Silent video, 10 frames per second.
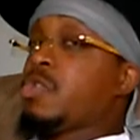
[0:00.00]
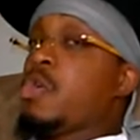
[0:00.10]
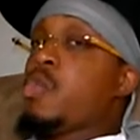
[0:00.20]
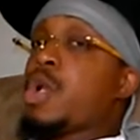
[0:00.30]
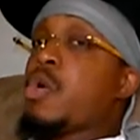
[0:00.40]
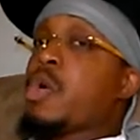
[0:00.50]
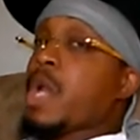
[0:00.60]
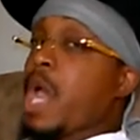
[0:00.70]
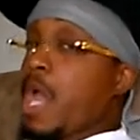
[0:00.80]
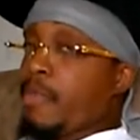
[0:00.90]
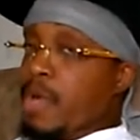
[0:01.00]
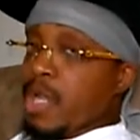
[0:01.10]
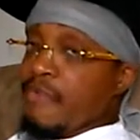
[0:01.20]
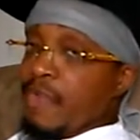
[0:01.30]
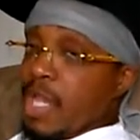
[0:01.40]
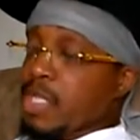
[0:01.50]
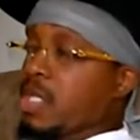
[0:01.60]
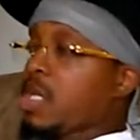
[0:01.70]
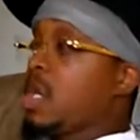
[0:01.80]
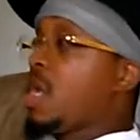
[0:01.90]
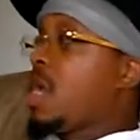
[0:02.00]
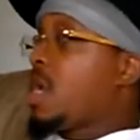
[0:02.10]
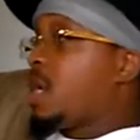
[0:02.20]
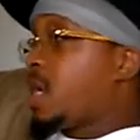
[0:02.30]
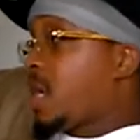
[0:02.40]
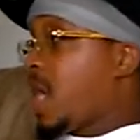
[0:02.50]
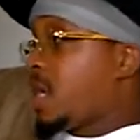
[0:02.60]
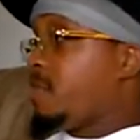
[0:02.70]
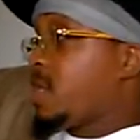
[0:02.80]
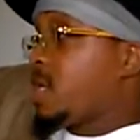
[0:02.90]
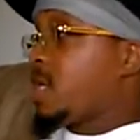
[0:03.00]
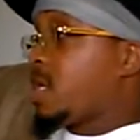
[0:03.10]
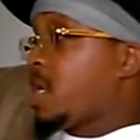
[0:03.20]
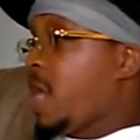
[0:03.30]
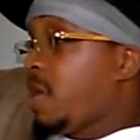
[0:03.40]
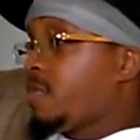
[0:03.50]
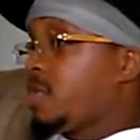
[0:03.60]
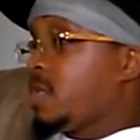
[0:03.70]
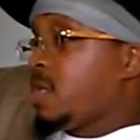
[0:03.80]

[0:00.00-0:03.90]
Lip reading: or we're going to hyperinflation and the economy can collapse.